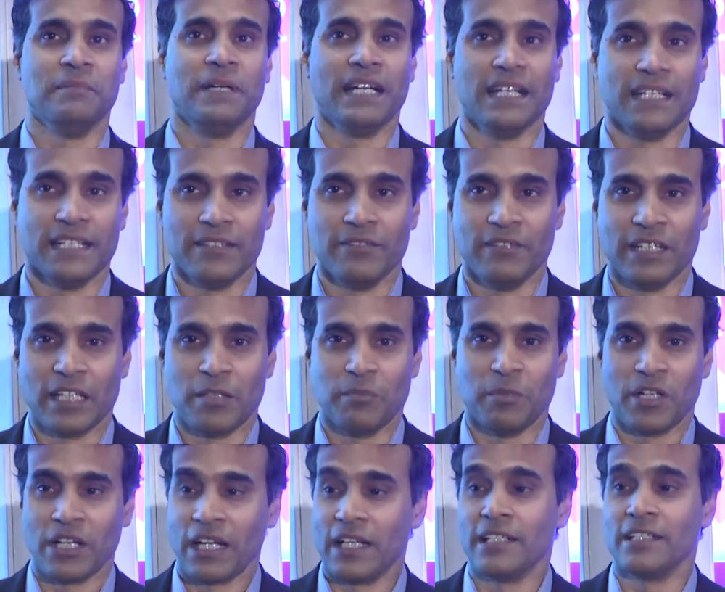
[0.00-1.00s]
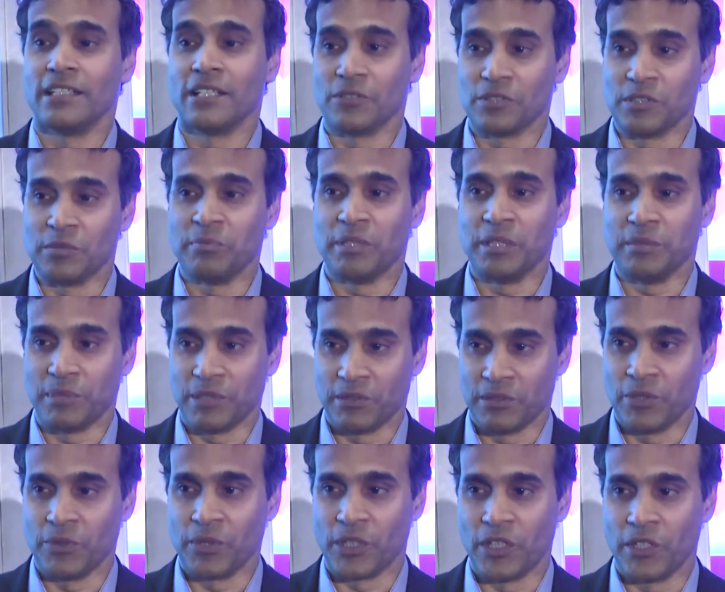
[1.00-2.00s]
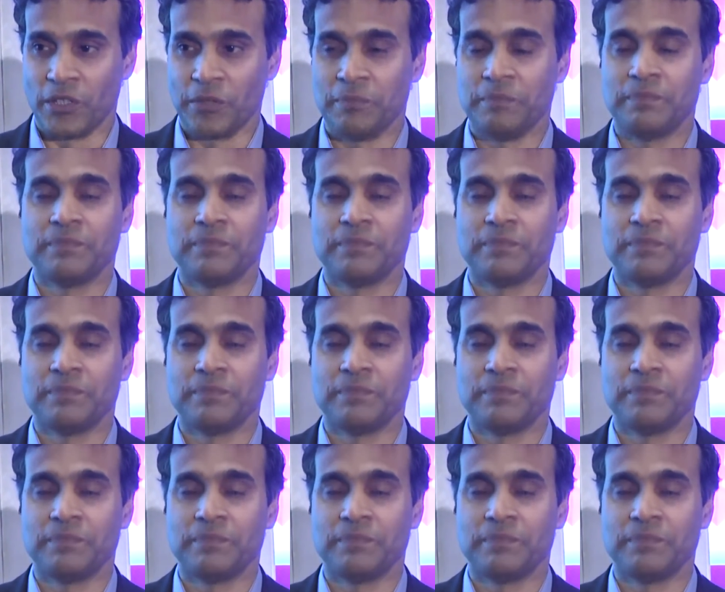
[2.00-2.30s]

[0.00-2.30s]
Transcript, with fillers: and we are about 100,000 people overall.